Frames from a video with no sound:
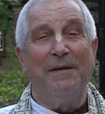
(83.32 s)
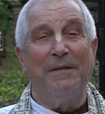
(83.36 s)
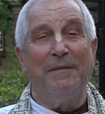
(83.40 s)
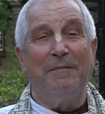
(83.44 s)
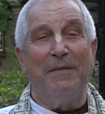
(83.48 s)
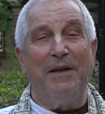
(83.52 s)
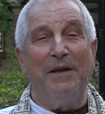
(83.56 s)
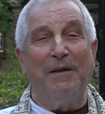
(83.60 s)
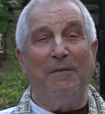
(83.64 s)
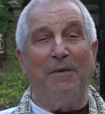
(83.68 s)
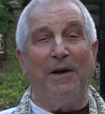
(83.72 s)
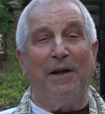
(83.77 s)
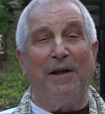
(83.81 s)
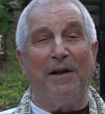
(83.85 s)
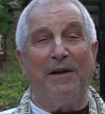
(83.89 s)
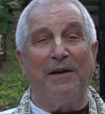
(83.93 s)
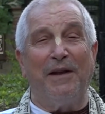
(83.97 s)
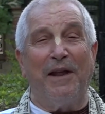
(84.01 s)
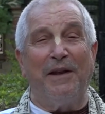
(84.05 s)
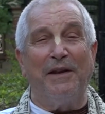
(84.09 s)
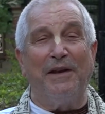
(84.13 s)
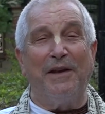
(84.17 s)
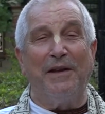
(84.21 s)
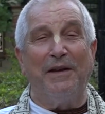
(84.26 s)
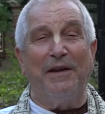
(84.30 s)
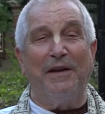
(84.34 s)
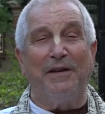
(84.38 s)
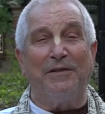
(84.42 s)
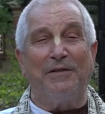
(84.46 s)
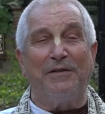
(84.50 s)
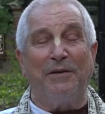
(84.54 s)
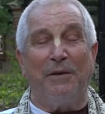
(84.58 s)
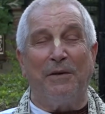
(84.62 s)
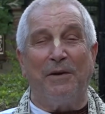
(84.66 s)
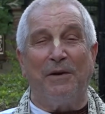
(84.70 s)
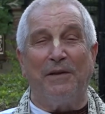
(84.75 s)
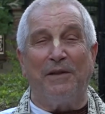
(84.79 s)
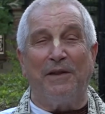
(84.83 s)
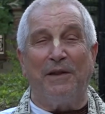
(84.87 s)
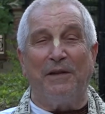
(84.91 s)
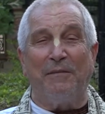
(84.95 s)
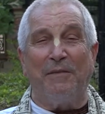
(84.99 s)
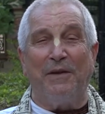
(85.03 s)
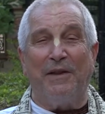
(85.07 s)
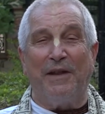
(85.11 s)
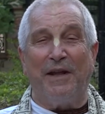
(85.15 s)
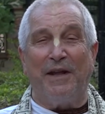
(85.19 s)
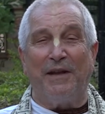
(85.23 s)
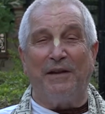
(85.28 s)
Meanwhile, Nanda and Yasoda,
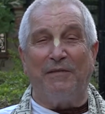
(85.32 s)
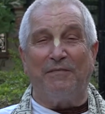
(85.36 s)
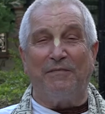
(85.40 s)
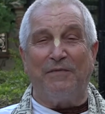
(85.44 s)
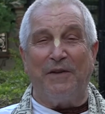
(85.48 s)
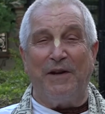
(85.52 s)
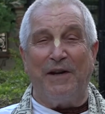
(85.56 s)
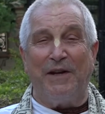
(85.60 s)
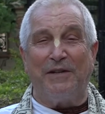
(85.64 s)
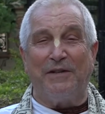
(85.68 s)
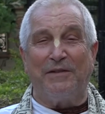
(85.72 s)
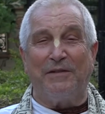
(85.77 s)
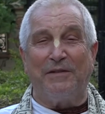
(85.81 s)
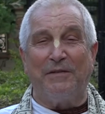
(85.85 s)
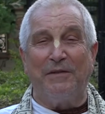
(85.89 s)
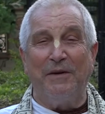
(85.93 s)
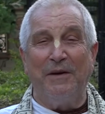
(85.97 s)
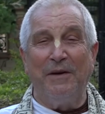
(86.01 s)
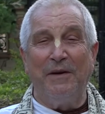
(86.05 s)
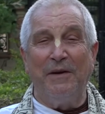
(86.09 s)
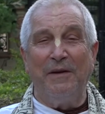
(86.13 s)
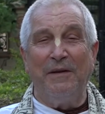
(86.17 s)
when they finished